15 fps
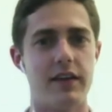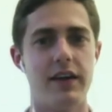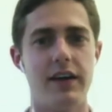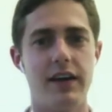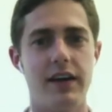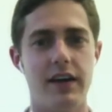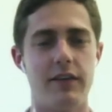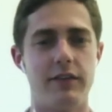
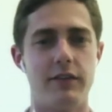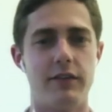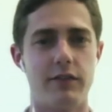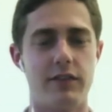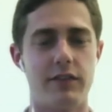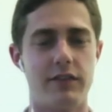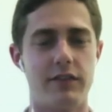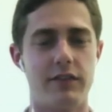And
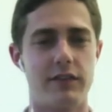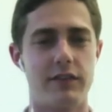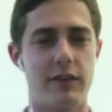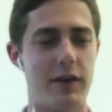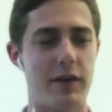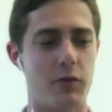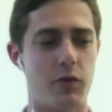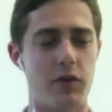this gets back
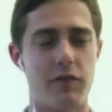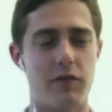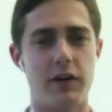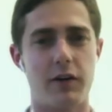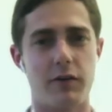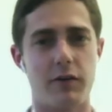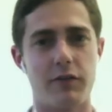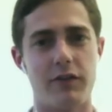to what
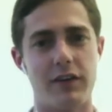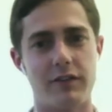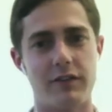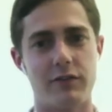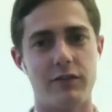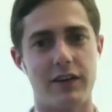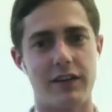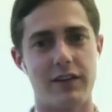Unger's thinks. It's
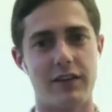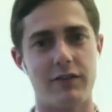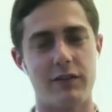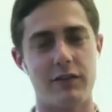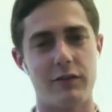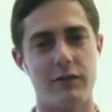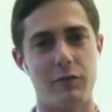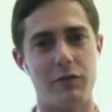just like the
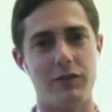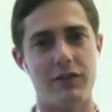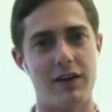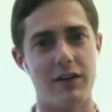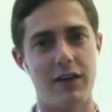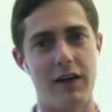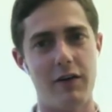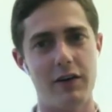system is not
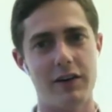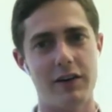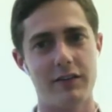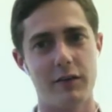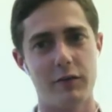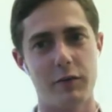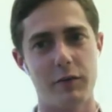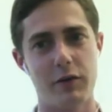allowing
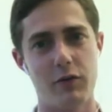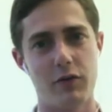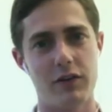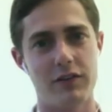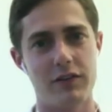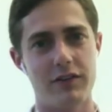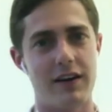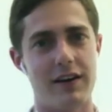itself to be
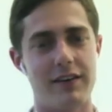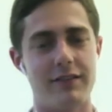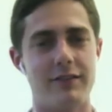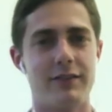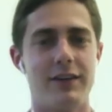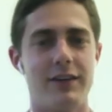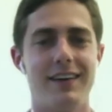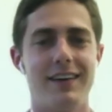criticized.
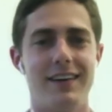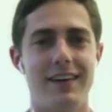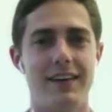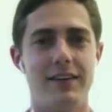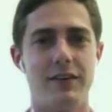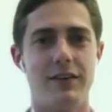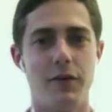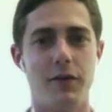
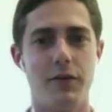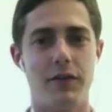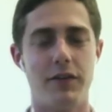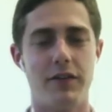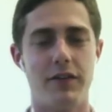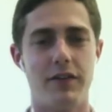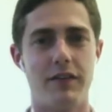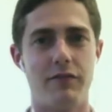And you know,
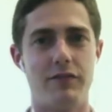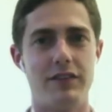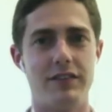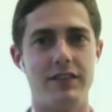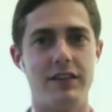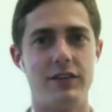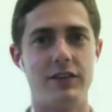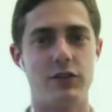if
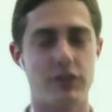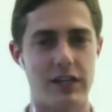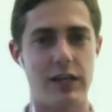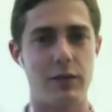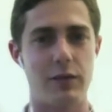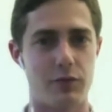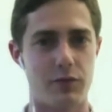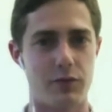Disney just
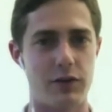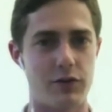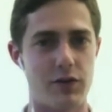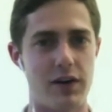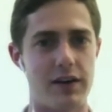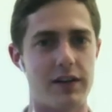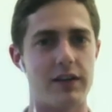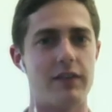keeps
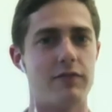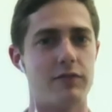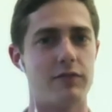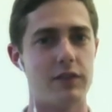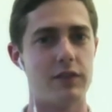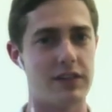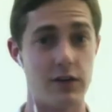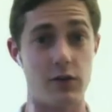retreading, if
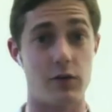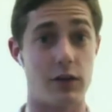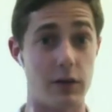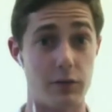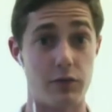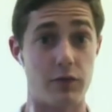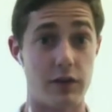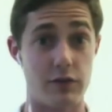Nintendo
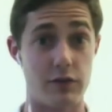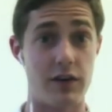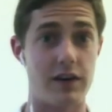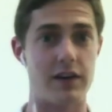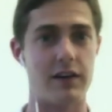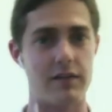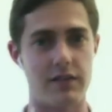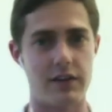keeps
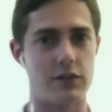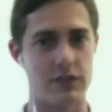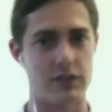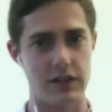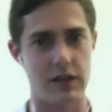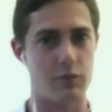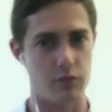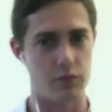retreading, if they just
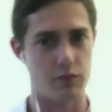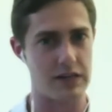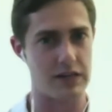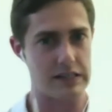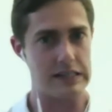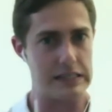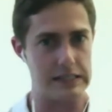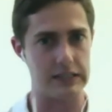keep
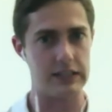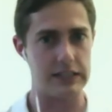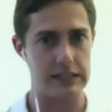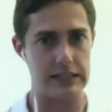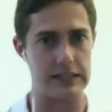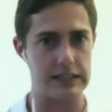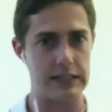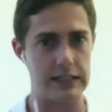recycling
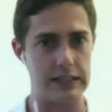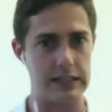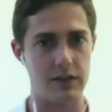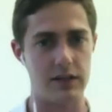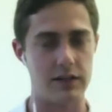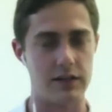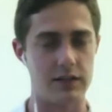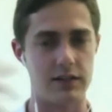the same
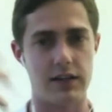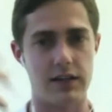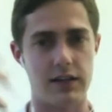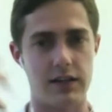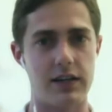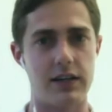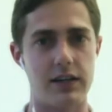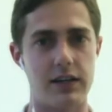things again and
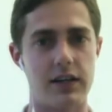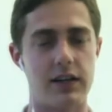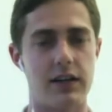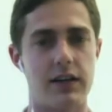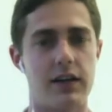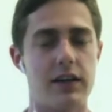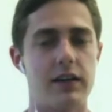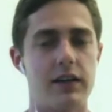again and again and
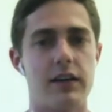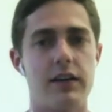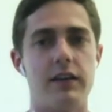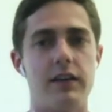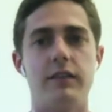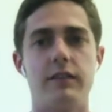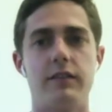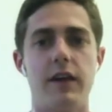again and again,
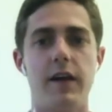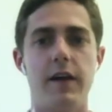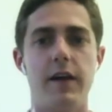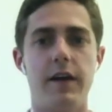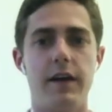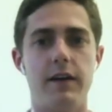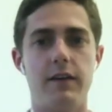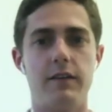
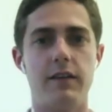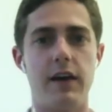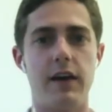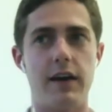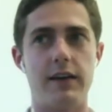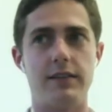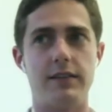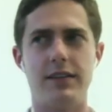it is that
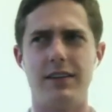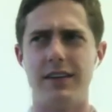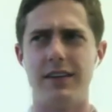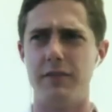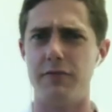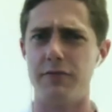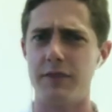idea of